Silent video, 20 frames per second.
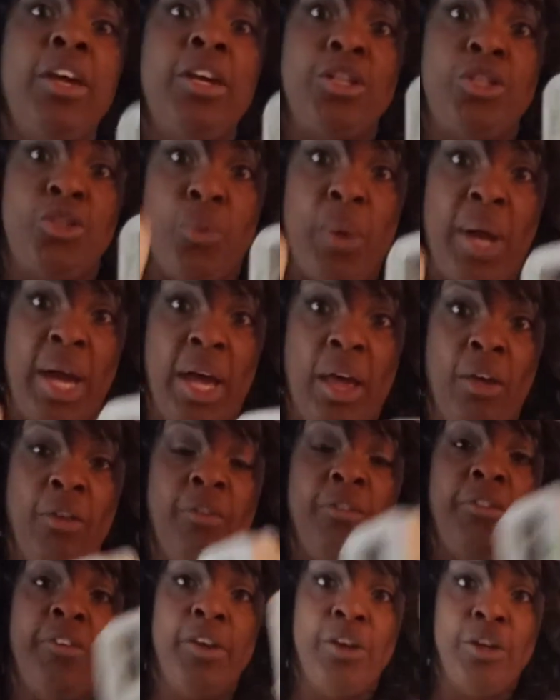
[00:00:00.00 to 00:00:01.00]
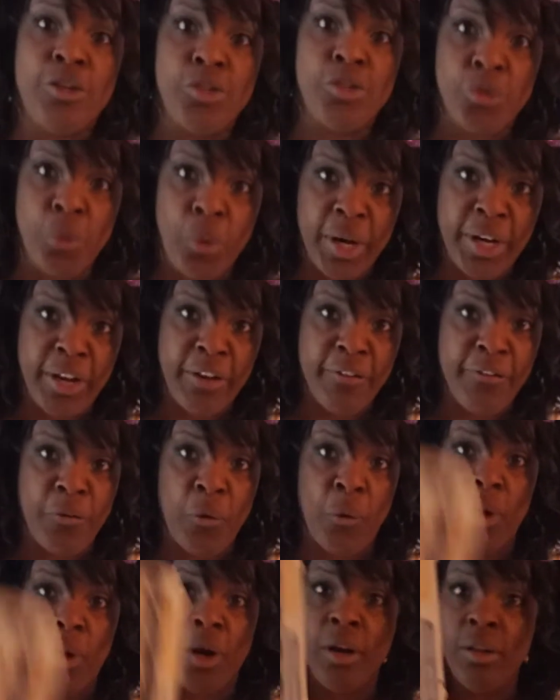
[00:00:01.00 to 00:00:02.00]
12,
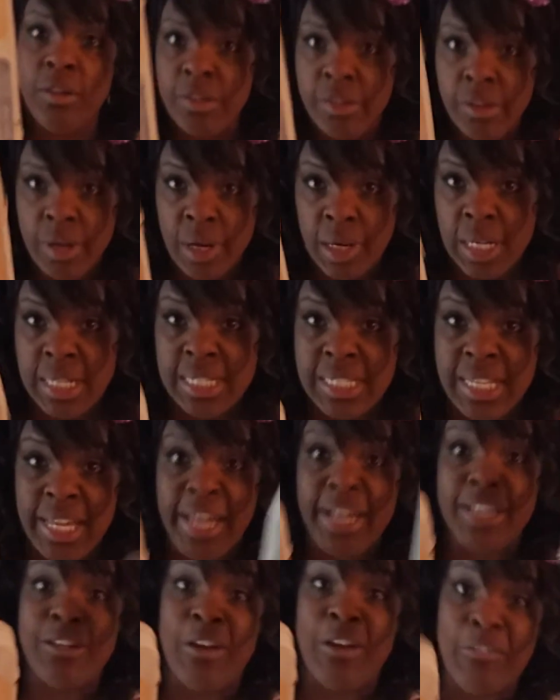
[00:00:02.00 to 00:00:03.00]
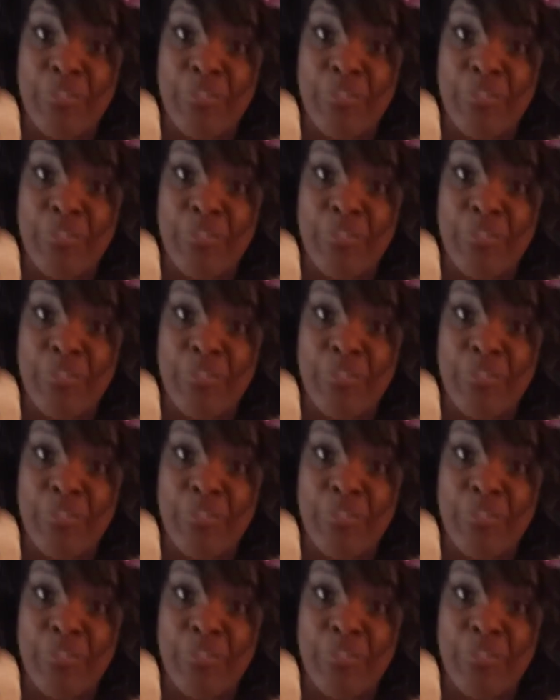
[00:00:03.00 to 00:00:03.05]
24, 36,